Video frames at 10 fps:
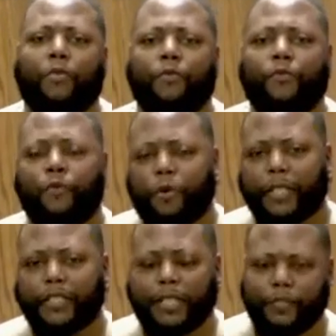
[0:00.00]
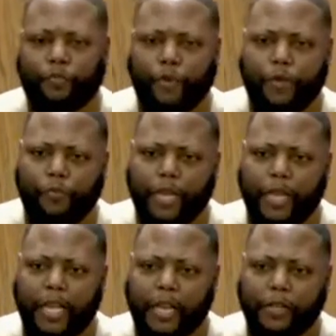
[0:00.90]
For instance, when we
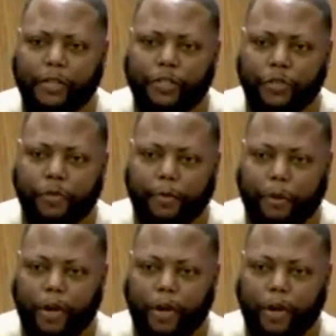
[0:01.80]
get into the part of